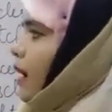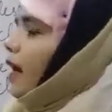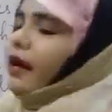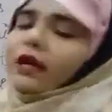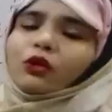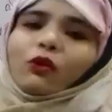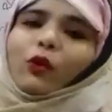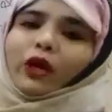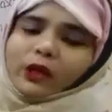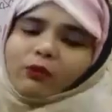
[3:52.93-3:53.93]
larynx or
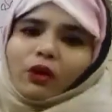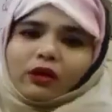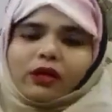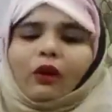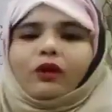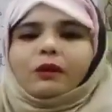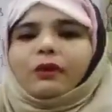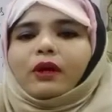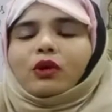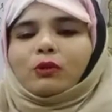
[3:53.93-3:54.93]
voice box. Sound is
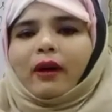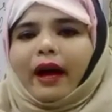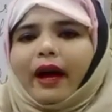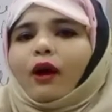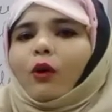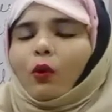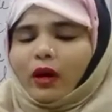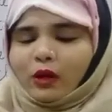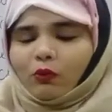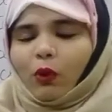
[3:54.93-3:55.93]
produced by
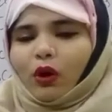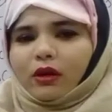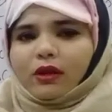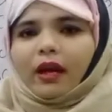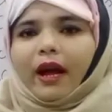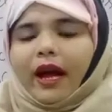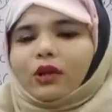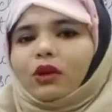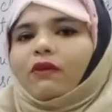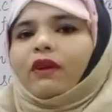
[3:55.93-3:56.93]
voice box.
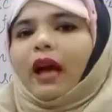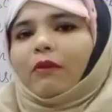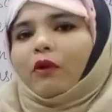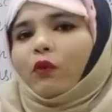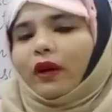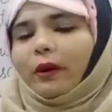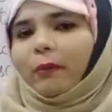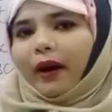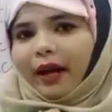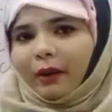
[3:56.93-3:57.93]
Actually, we have a
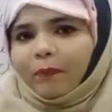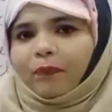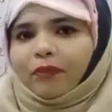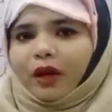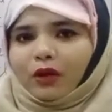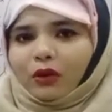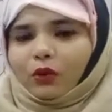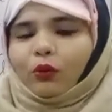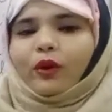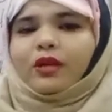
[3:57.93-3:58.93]
windpipe
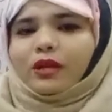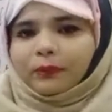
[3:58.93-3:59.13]
through which